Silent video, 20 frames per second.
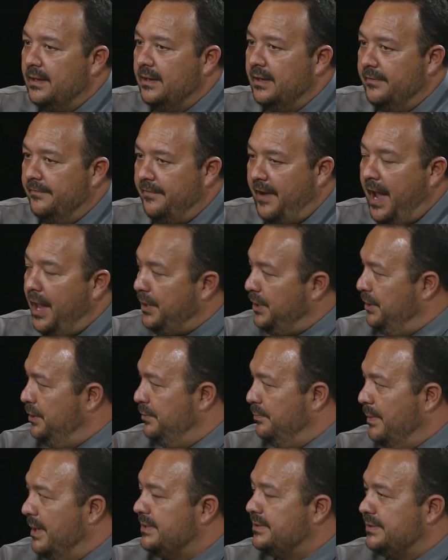of how do
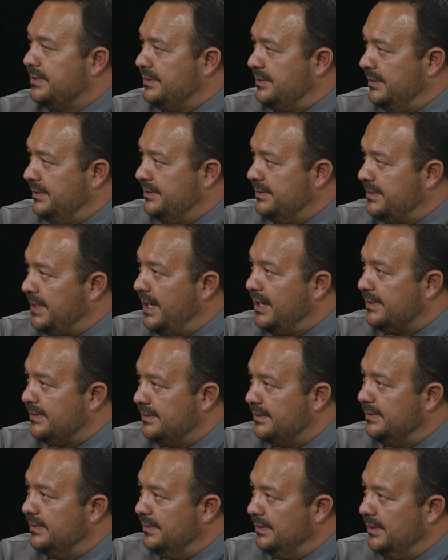you measure
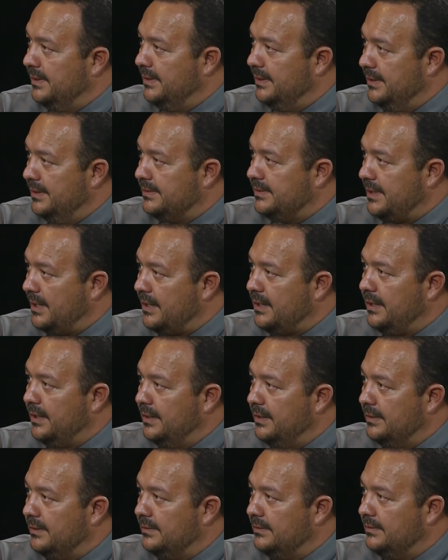success in this
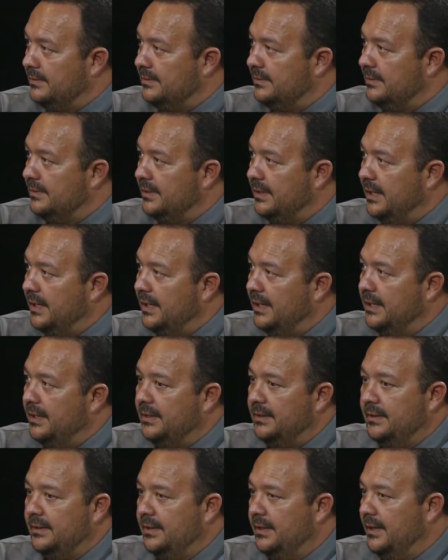area?
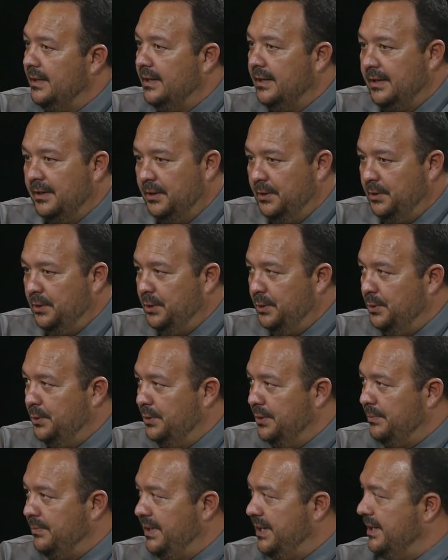And do you
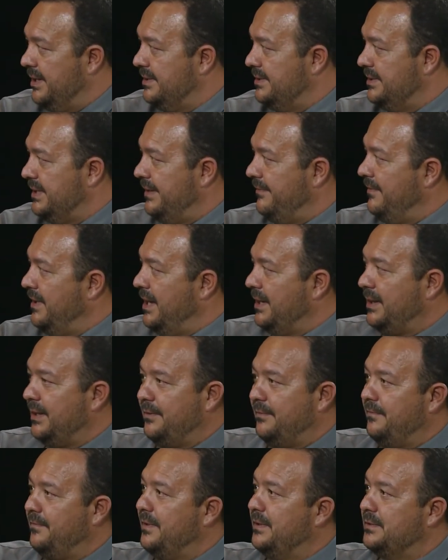do it because they've got
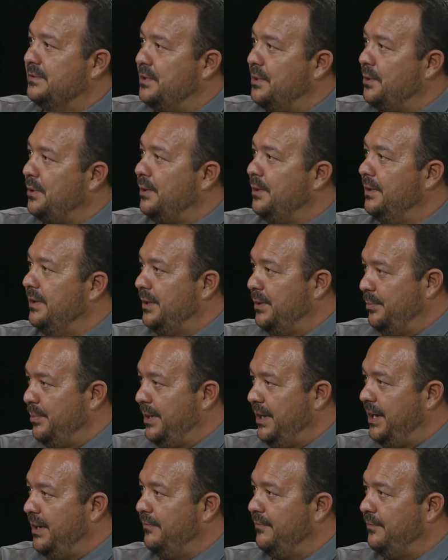their first car and they're
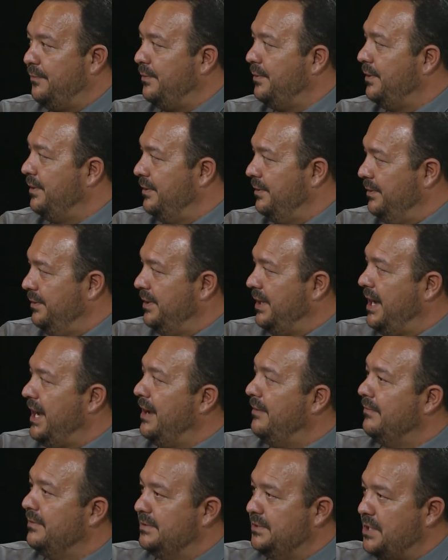paying for it, or do they
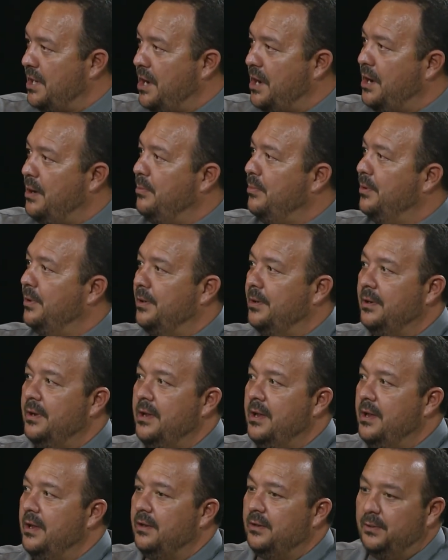have a job, or
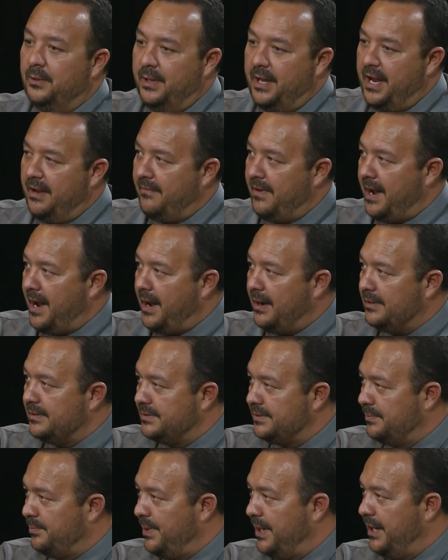do they have a
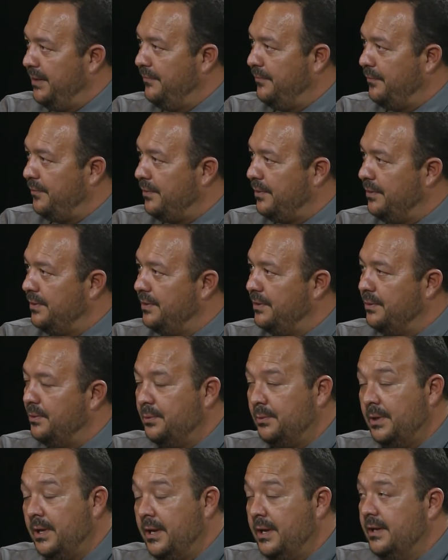house they're paying for on their
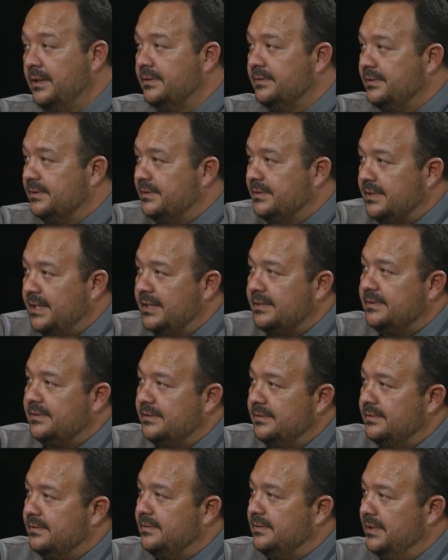own? Success
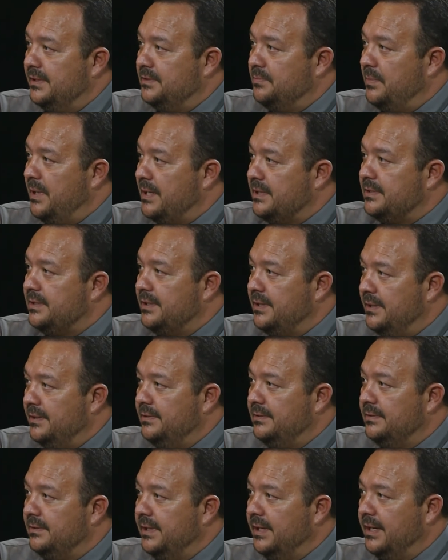is measured
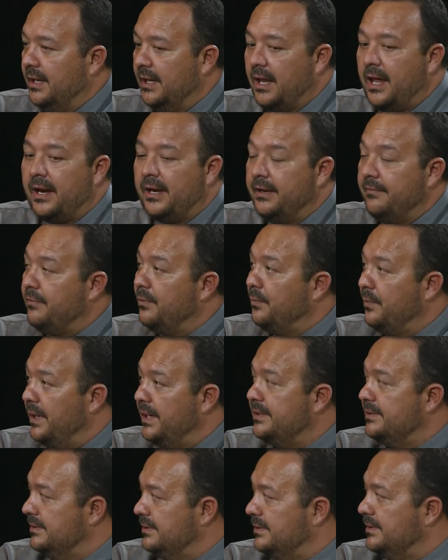in a lot of different
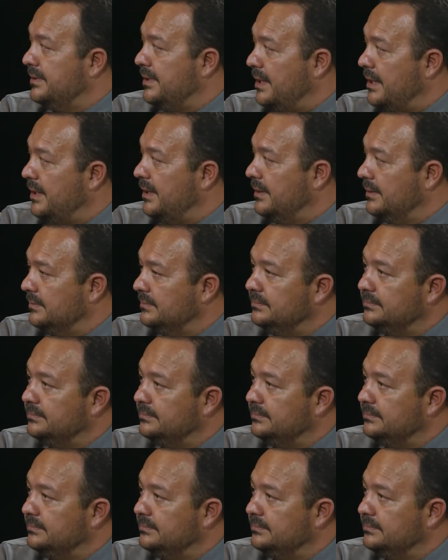ways in this area.